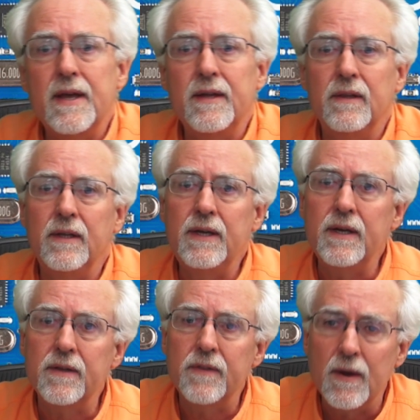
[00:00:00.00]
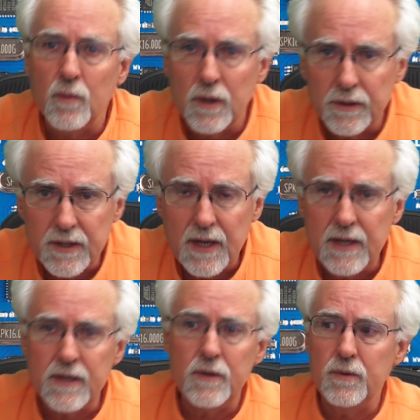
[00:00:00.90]
a link that will
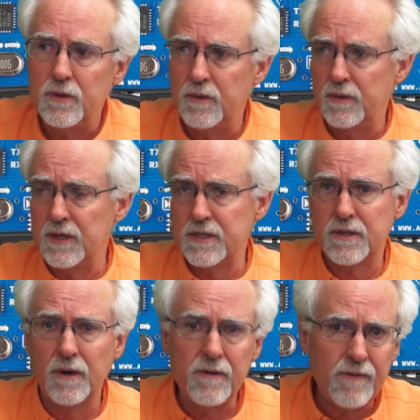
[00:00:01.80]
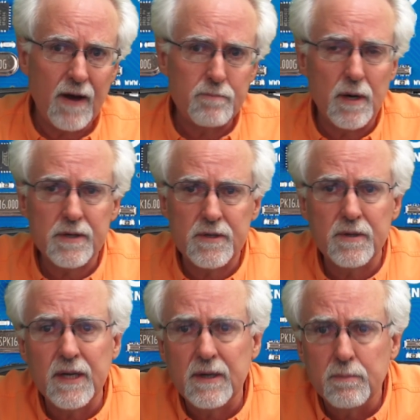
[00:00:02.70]
take you to this. 35 bucks, you
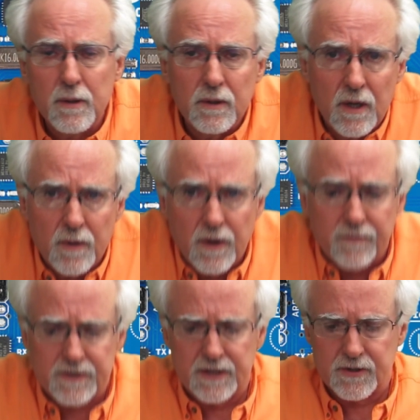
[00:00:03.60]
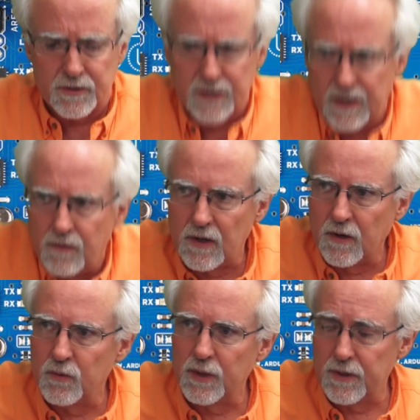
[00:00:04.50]
get a boatload of sensors and the
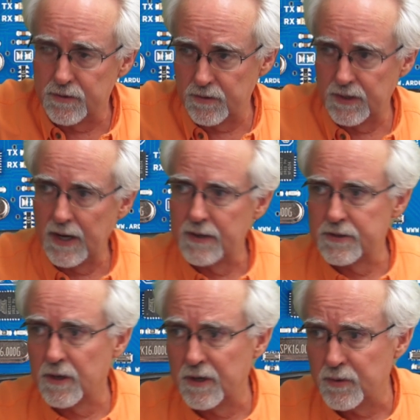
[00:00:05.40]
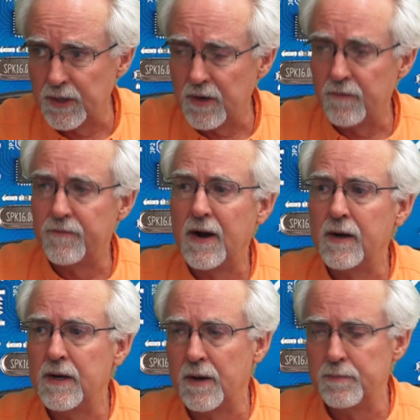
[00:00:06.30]
Arduino. So get out your Arduino,
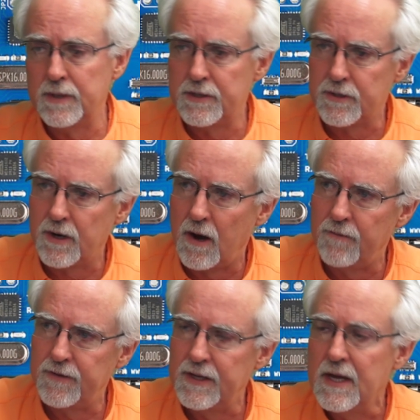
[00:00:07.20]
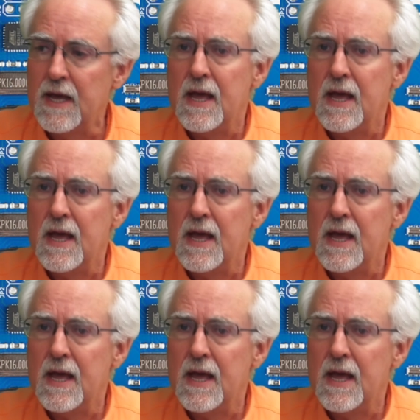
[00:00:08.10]
fire it up, get your coffee,